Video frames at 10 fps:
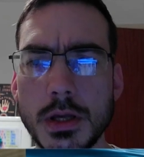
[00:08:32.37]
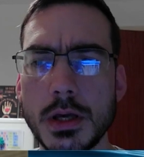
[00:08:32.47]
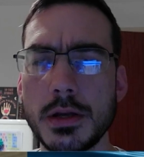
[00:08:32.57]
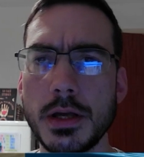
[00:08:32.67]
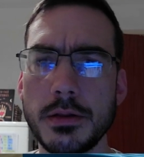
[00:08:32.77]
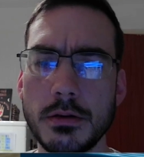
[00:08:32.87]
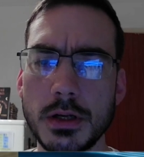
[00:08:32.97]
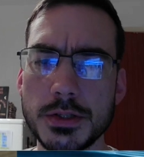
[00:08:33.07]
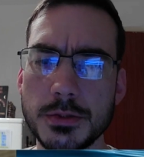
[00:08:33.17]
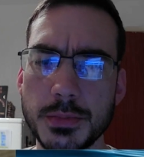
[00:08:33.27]
Now there are
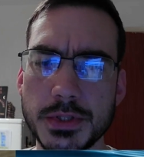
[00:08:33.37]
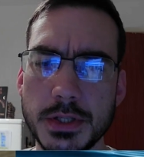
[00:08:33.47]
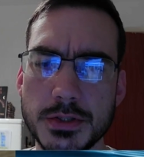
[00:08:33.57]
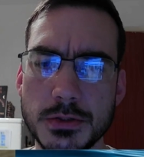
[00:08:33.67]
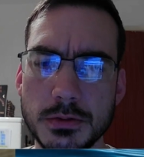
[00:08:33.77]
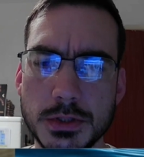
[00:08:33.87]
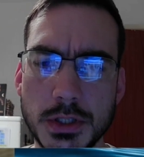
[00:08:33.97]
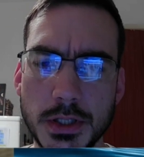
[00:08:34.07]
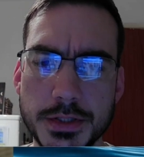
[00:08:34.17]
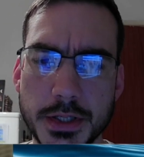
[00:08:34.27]
some potential
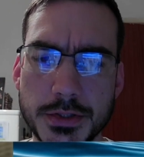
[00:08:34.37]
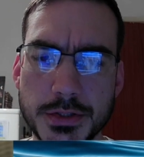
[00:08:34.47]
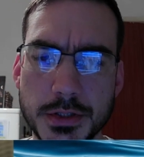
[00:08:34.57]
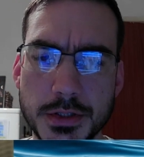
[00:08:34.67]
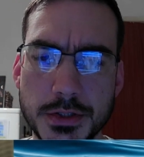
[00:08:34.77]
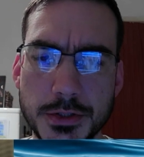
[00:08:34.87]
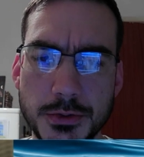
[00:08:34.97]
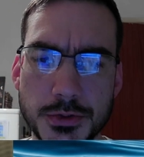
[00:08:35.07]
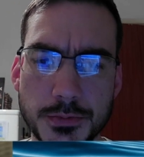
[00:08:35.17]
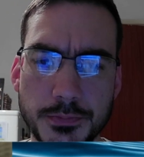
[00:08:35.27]
digestion issues,